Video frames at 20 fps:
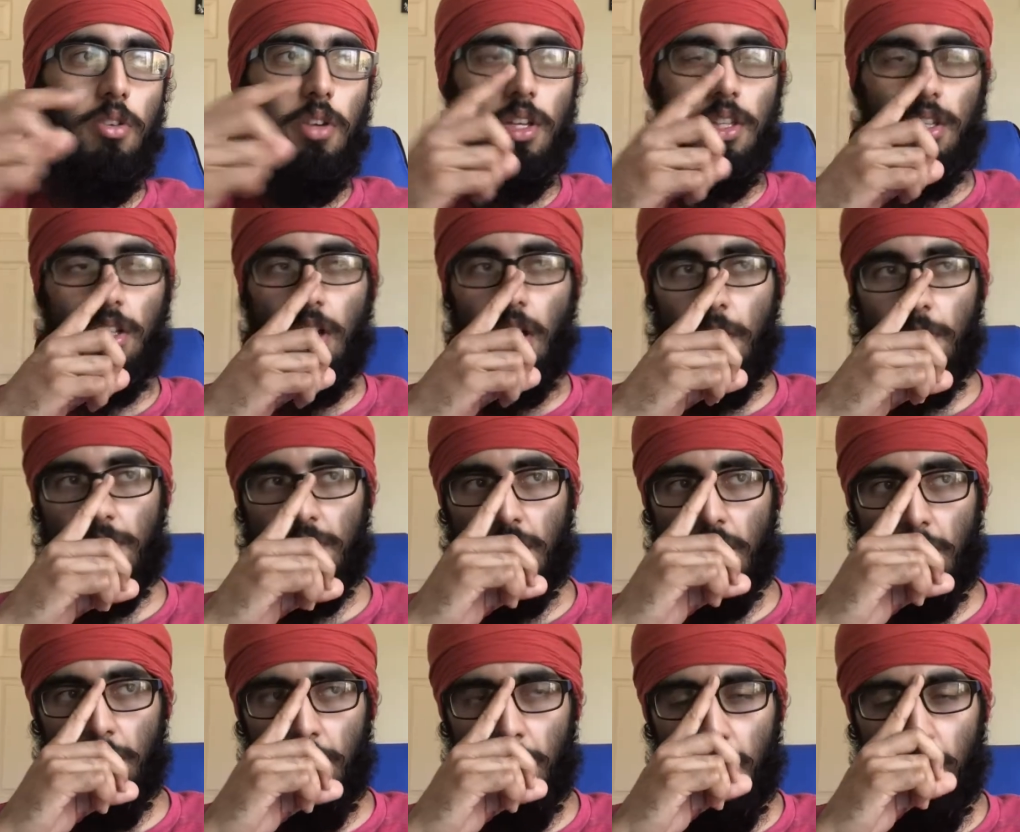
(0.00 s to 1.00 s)
in the comments
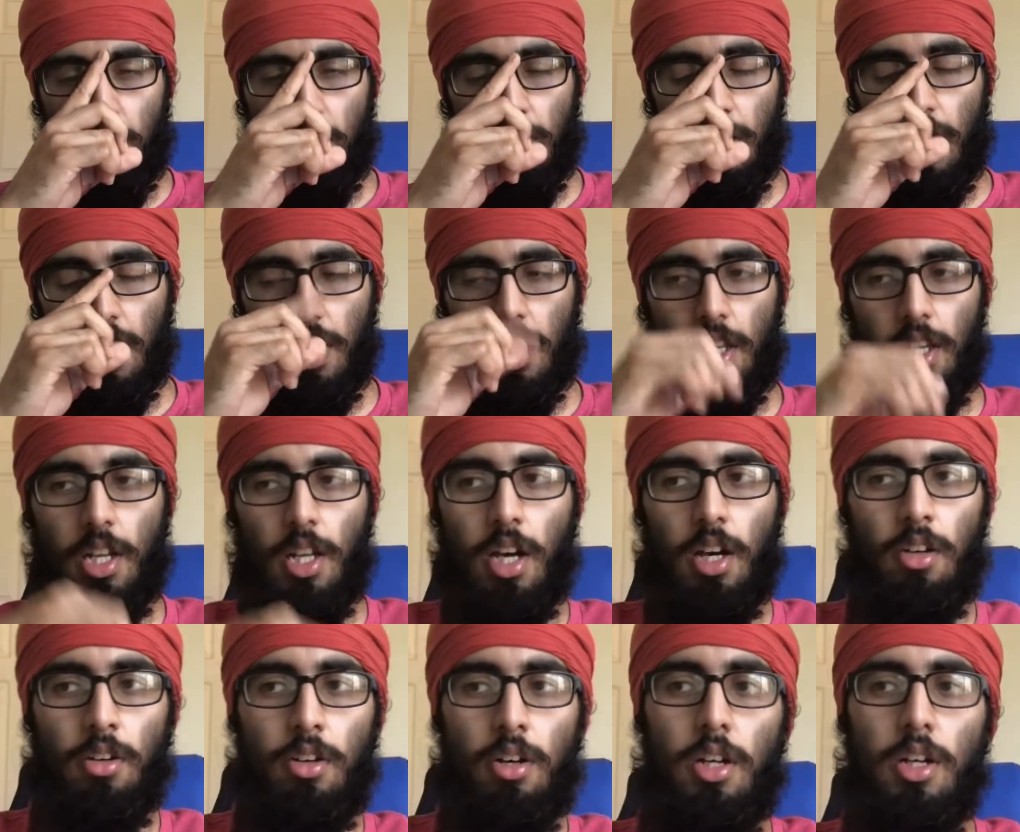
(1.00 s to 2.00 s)
down below, and then
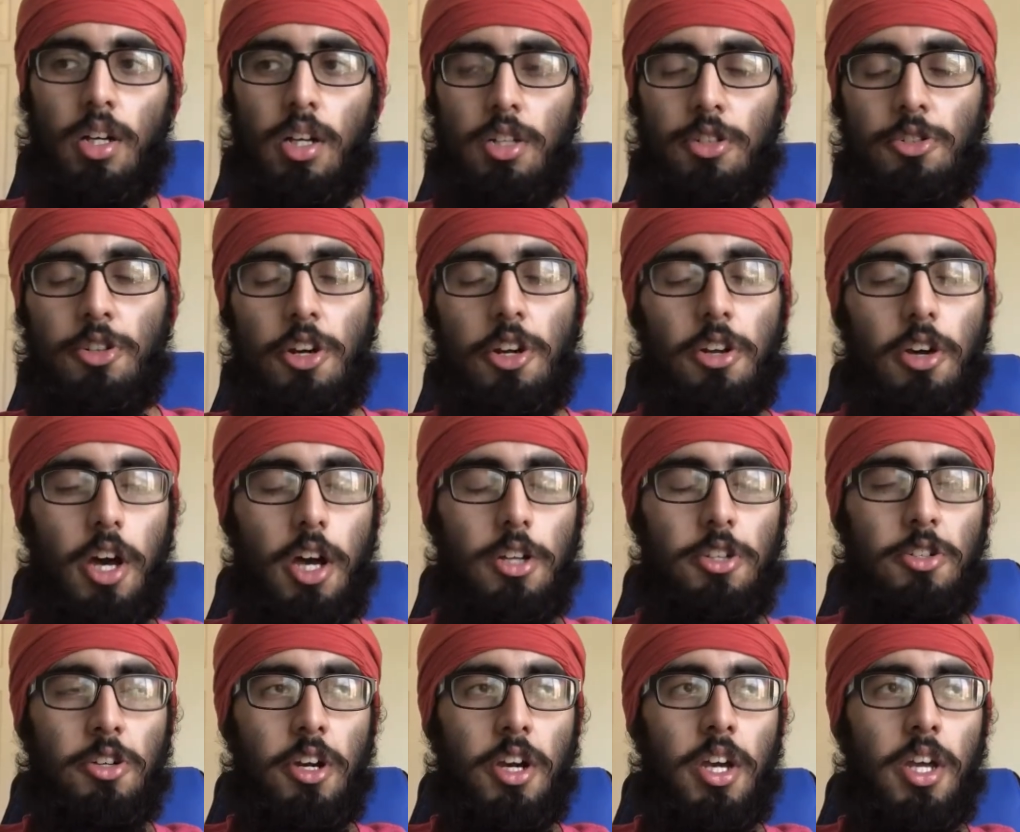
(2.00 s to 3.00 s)
I'll
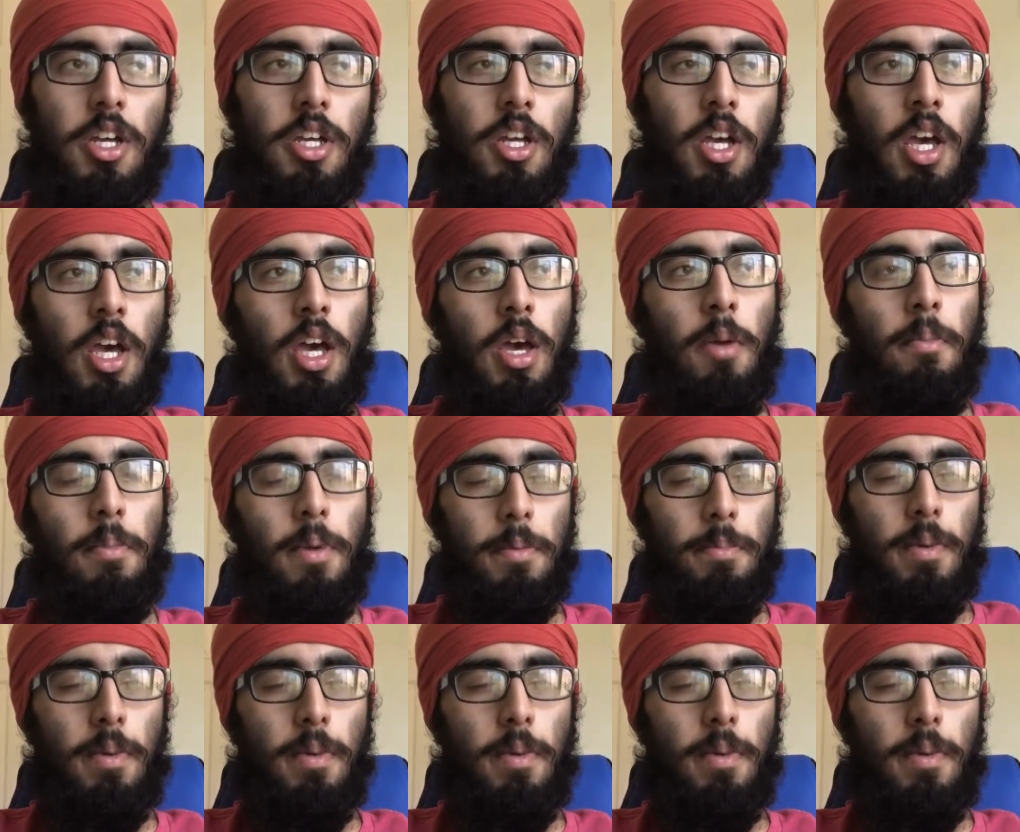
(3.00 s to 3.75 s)
try my